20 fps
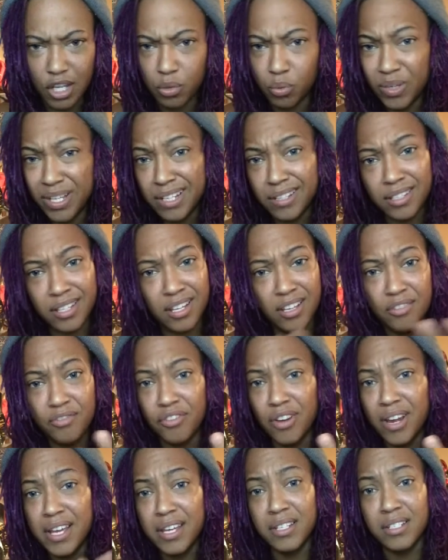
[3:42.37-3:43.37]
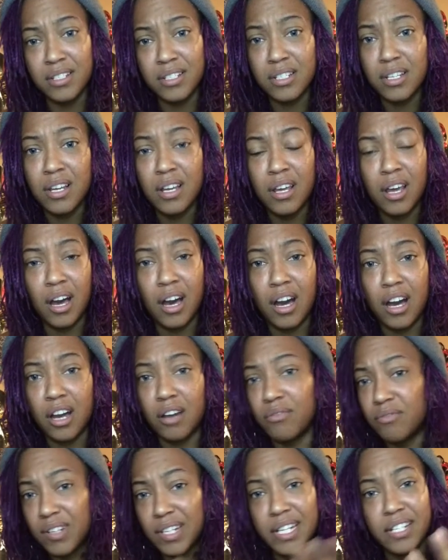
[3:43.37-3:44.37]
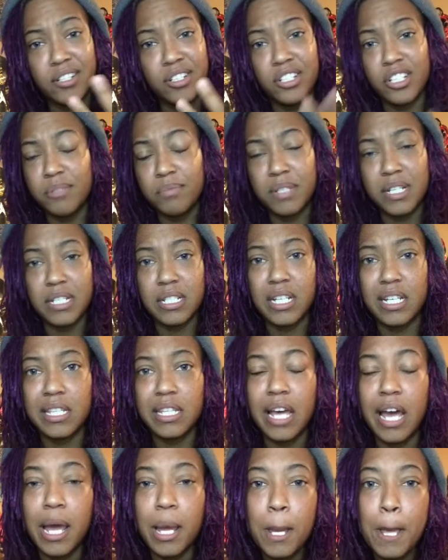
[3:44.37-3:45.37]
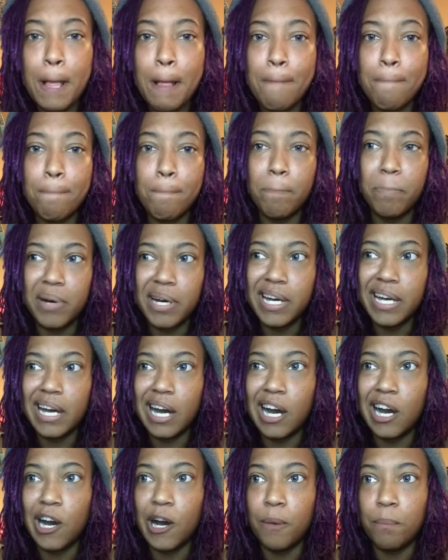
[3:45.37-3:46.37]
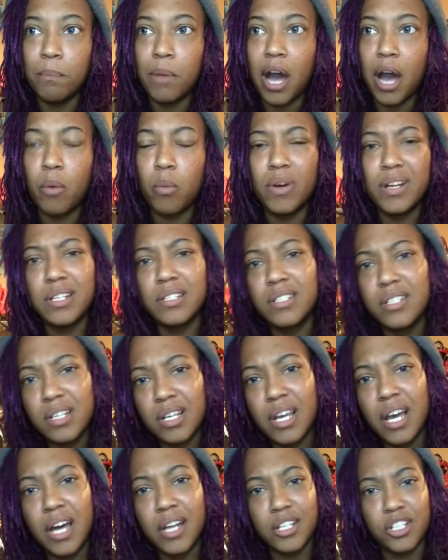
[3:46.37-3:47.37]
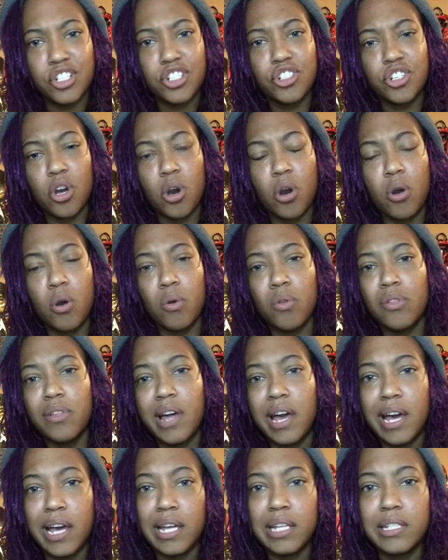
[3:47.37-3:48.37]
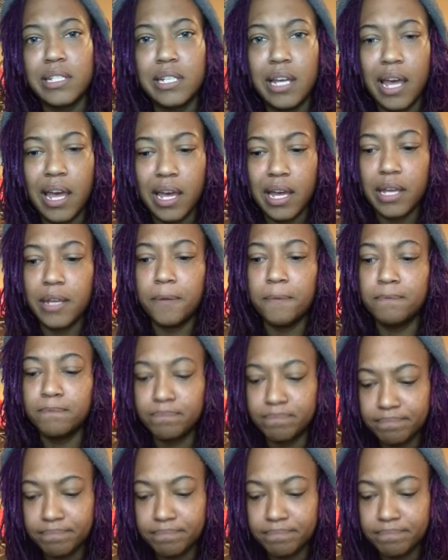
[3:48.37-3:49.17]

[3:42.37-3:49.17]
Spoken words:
with friends, relationships, things like that. But I wanted to kind of show that, hey,